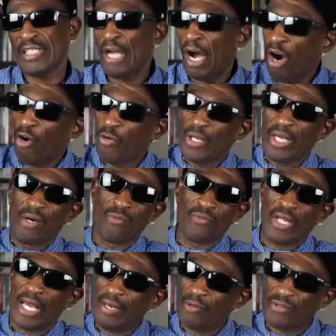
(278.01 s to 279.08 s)
And all them,
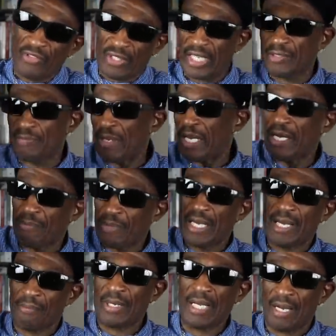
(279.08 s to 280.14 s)
they was just bam,
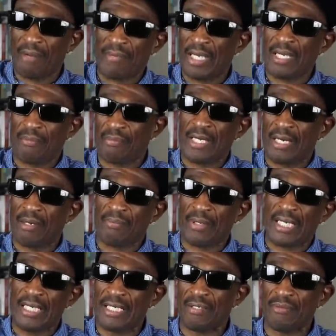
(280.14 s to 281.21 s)
bam, bam, bam, bam,
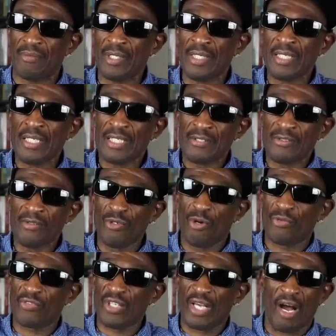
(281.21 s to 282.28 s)
bam. You know what
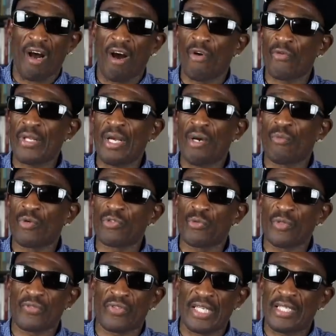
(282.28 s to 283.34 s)
I'm saying? All them was
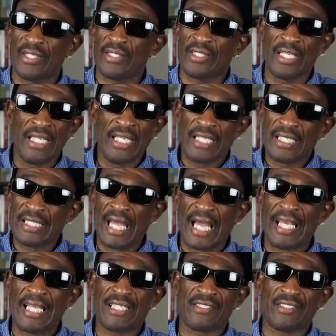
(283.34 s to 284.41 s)
within,
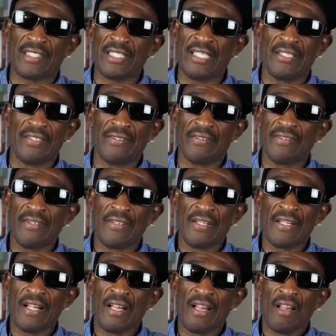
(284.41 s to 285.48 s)
like, shit,
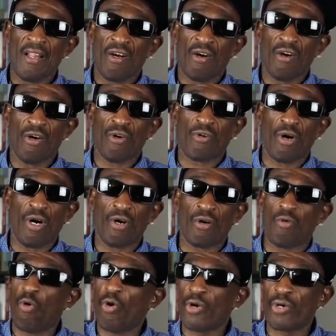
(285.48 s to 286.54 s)
a
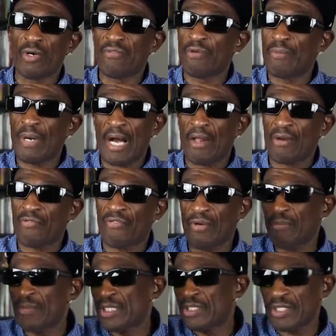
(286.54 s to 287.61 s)
quarter of a mile
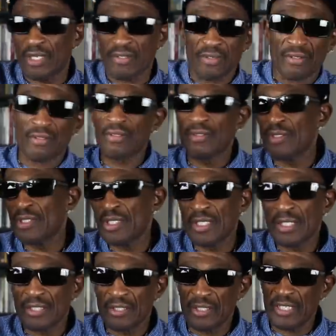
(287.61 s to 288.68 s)
from each other.
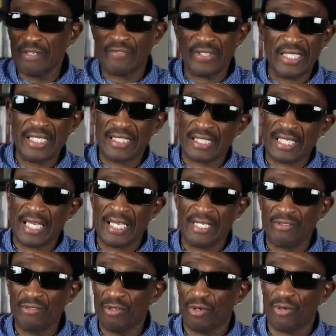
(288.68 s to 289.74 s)
If anything,
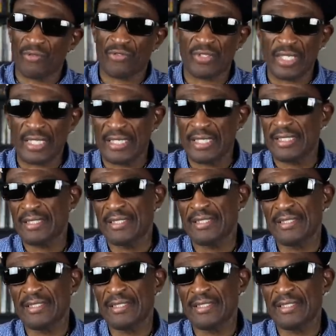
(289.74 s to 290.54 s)
you know what I'm saying?